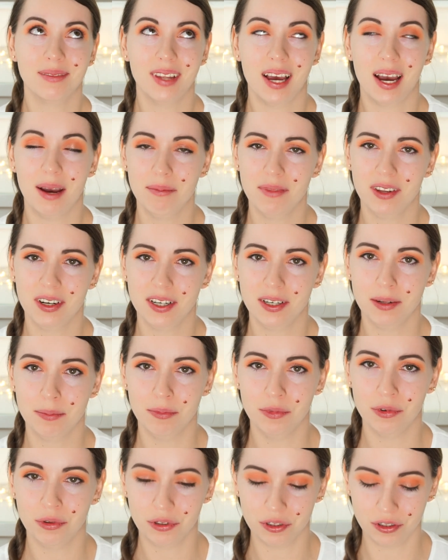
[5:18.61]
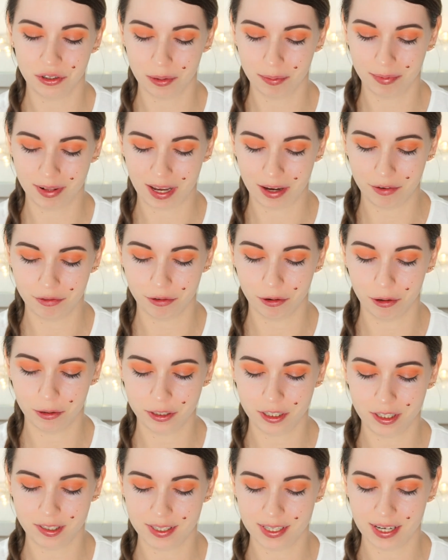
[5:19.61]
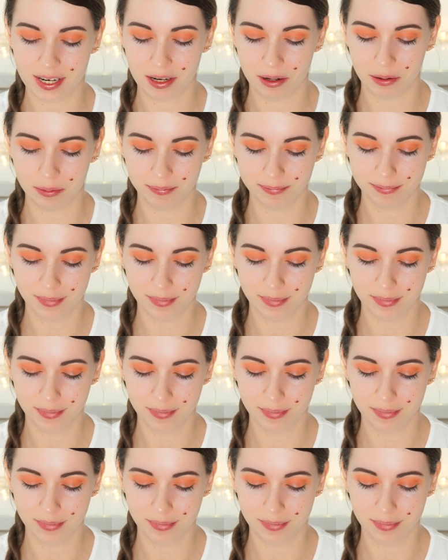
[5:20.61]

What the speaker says: I'm not in the mood to apply falsies now.